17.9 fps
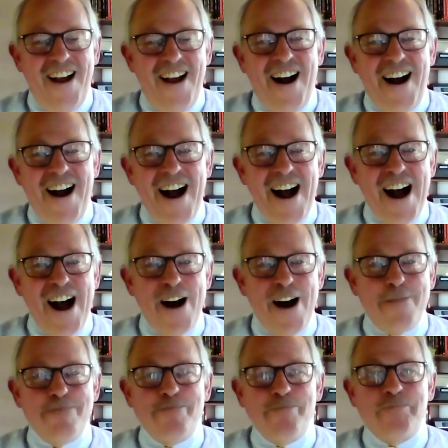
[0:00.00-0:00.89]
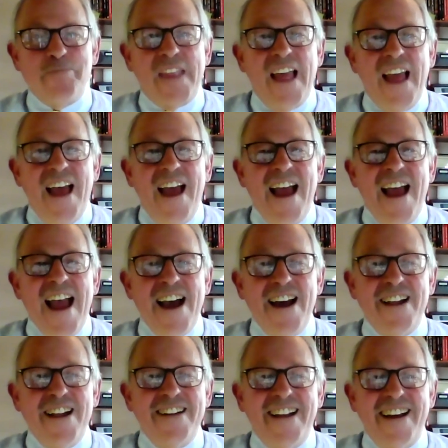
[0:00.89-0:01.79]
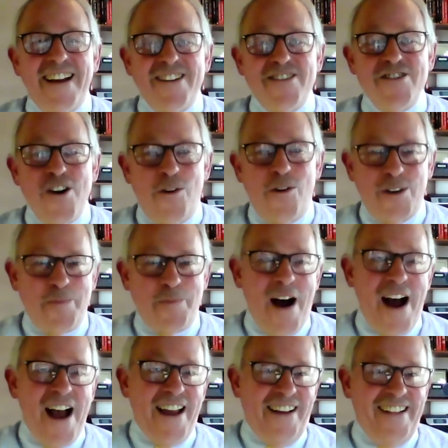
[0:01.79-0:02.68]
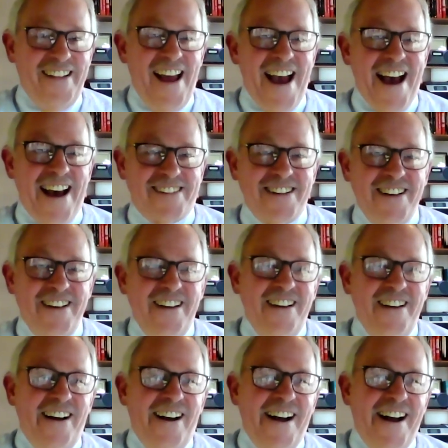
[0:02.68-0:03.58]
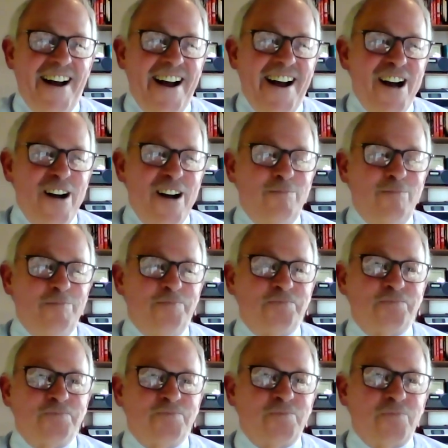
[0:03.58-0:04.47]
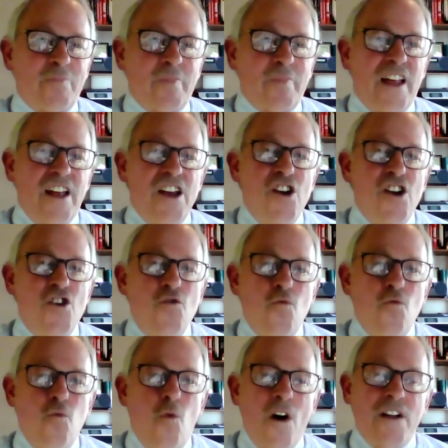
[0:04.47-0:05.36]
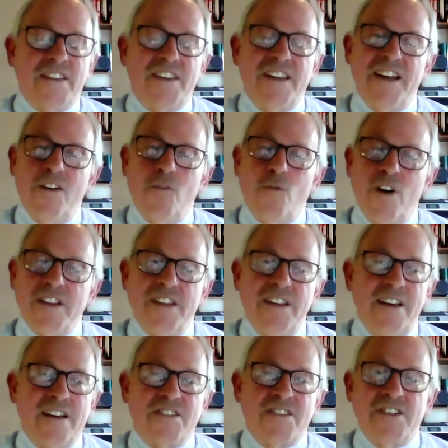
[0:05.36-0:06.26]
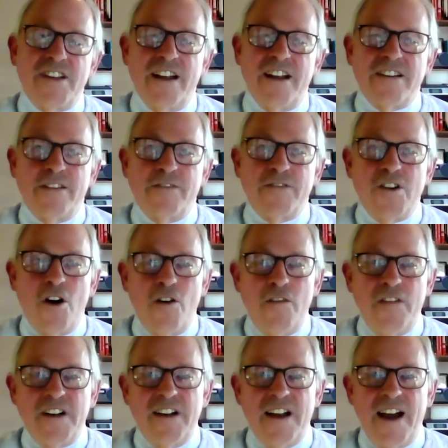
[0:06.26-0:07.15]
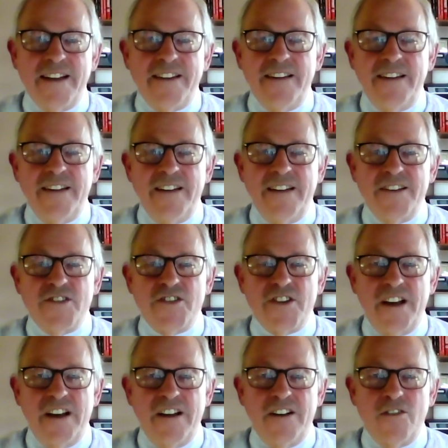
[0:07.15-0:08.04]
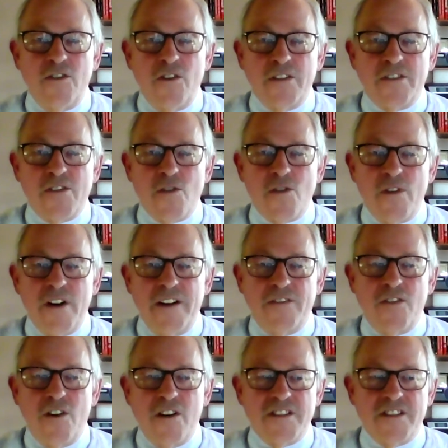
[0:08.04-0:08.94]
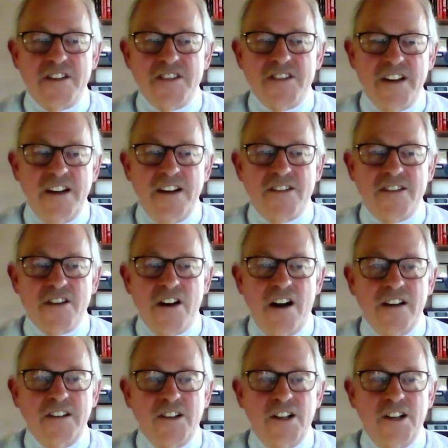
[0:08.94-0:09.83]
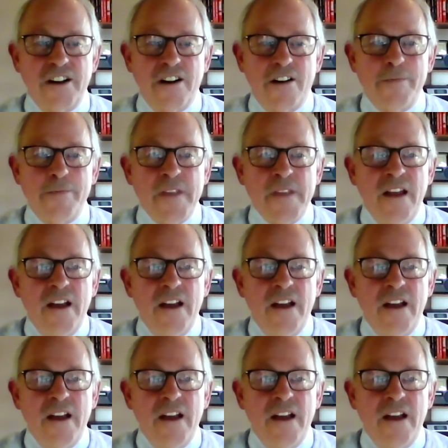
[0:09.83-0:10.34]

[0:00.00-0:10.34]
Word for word: Um, and, and no one's buying that. Um, what, they, what the extent of COVID 19 is in North Korea, of course, it's, it's unclear.